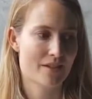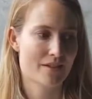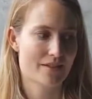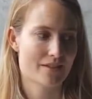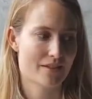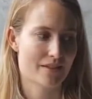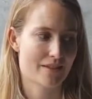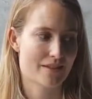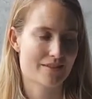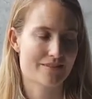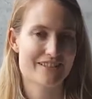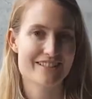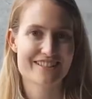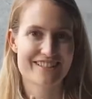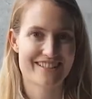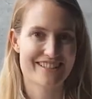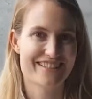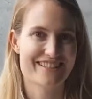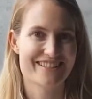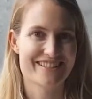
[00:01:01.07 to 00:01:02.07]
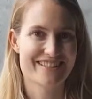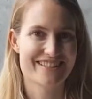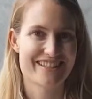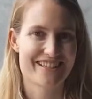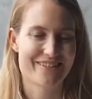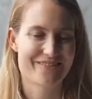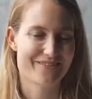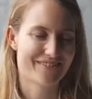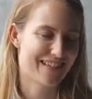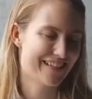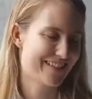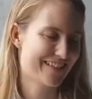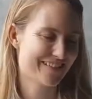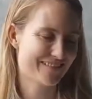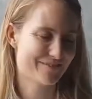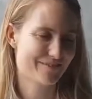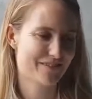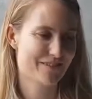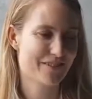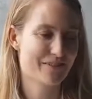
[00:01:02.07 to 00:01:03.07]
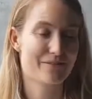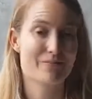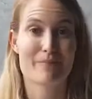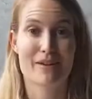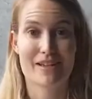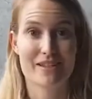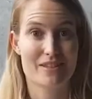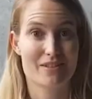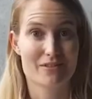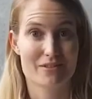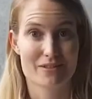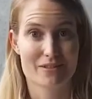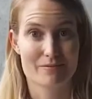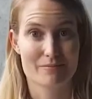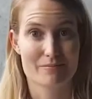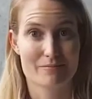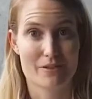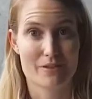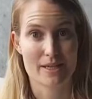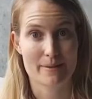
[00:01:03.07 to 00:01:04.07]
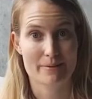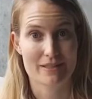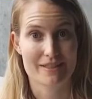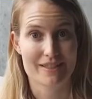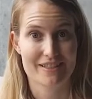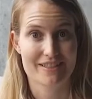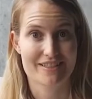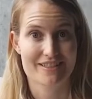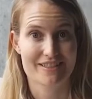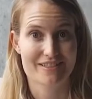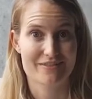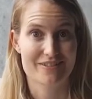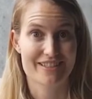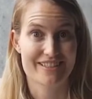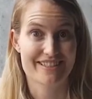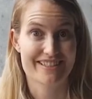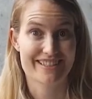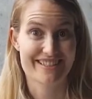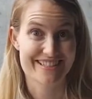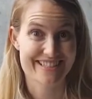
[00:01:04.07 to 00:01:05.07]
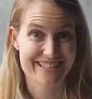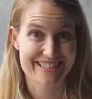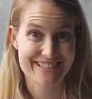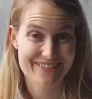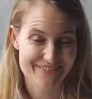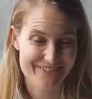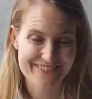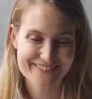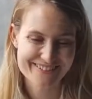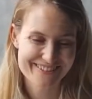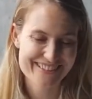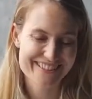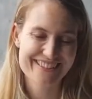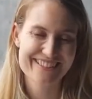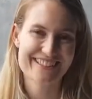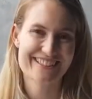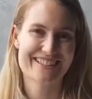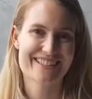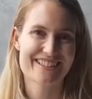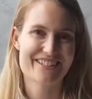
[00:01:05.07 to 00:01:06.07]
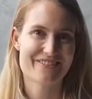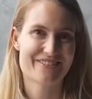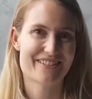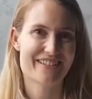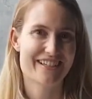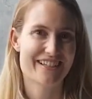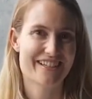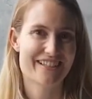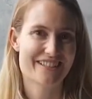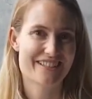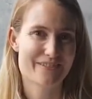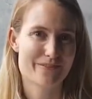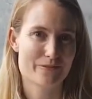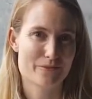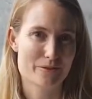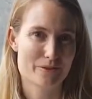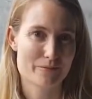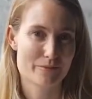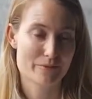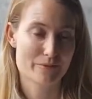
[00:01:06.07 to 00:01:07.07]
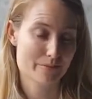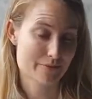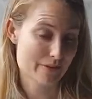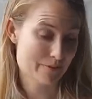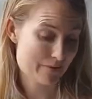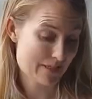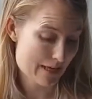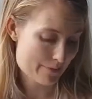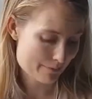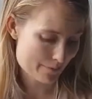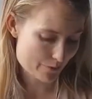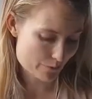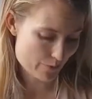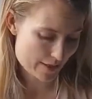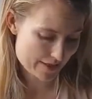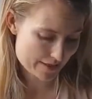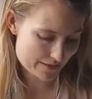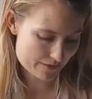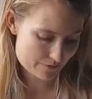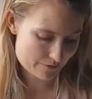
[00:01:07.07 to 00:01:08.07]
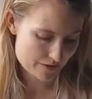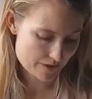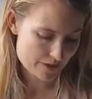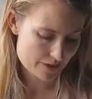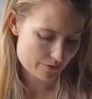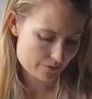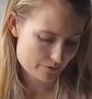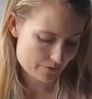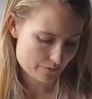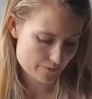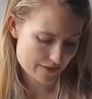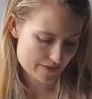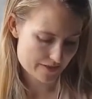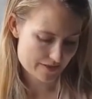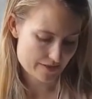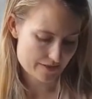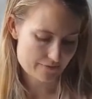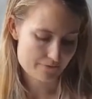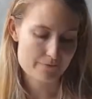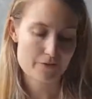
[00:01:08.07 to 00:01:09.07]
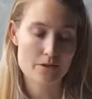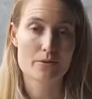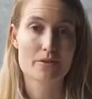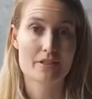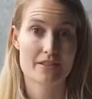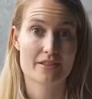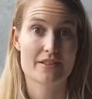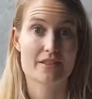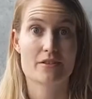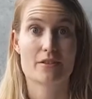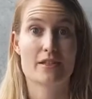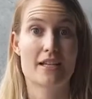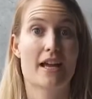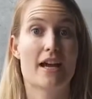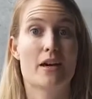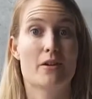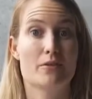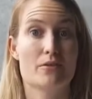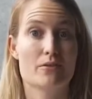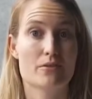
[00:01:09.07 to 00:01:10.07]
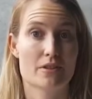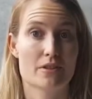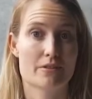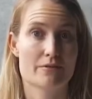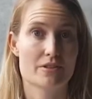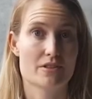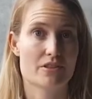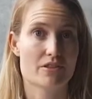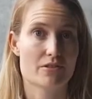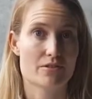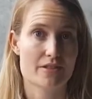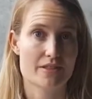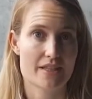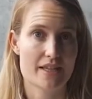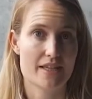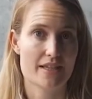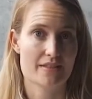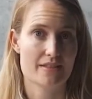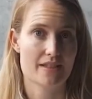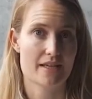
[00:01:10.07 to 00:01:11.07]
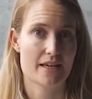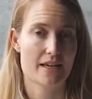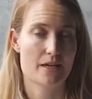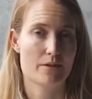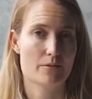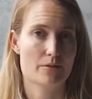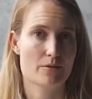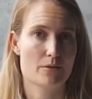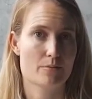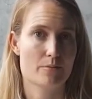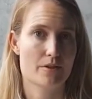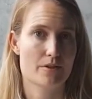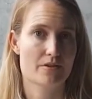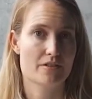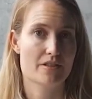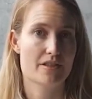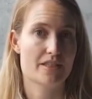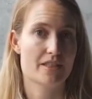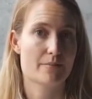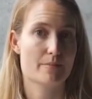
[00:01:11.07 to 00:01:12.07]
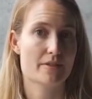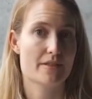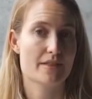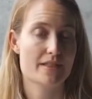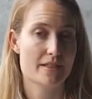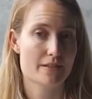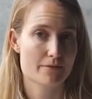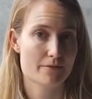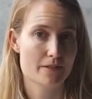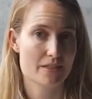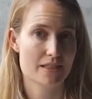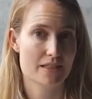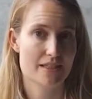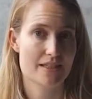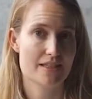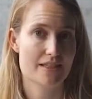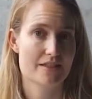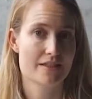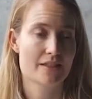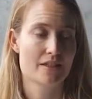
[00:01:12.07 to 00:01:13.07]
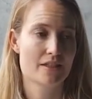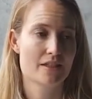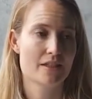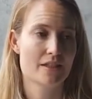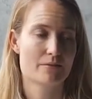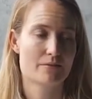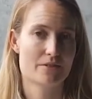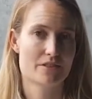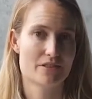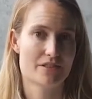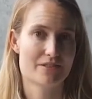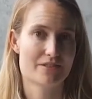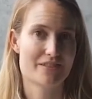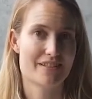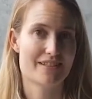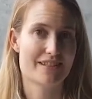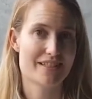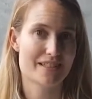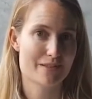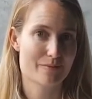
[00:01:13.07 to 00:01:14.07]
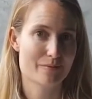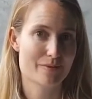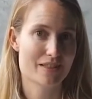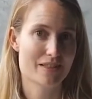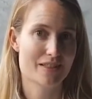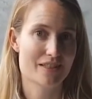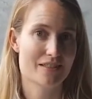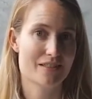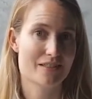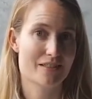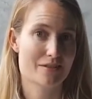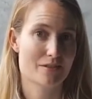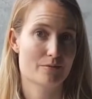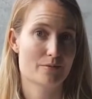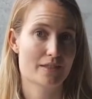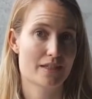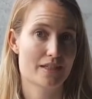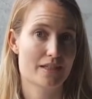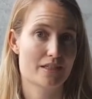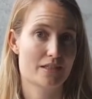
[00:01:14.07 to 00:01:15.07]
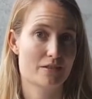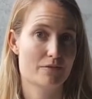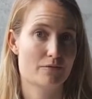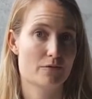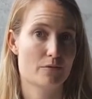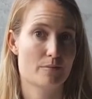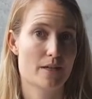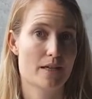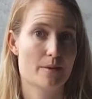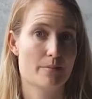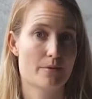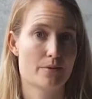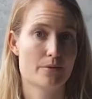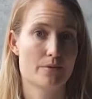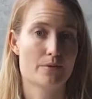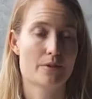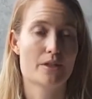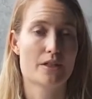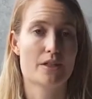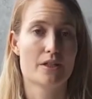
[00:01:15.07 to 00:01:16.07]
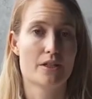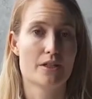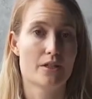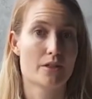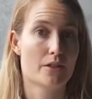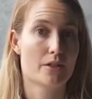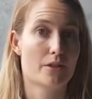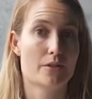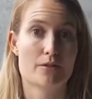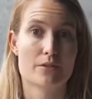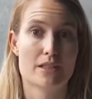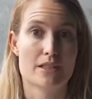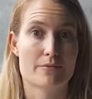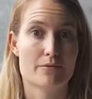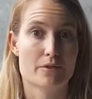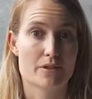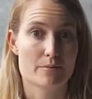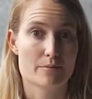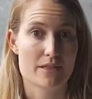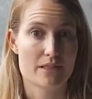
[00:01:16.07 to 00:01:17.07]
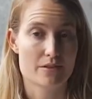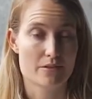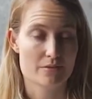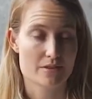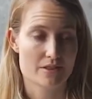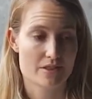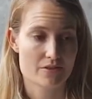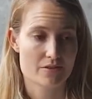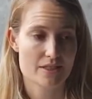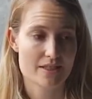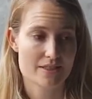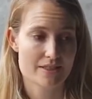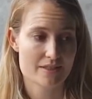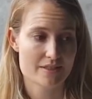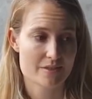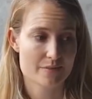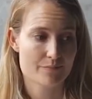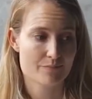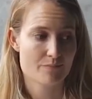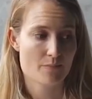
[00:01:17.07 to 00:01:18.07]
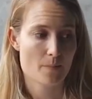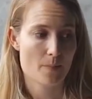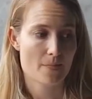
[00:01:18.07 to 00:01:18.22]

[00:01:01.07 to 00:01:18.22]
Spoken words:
So the three things that could make your application quite successful in this regard would be number one, would be to focus on how you're going to reduce that. So how will your project specifically reduce stigma and discrimination for people who live with mental distress?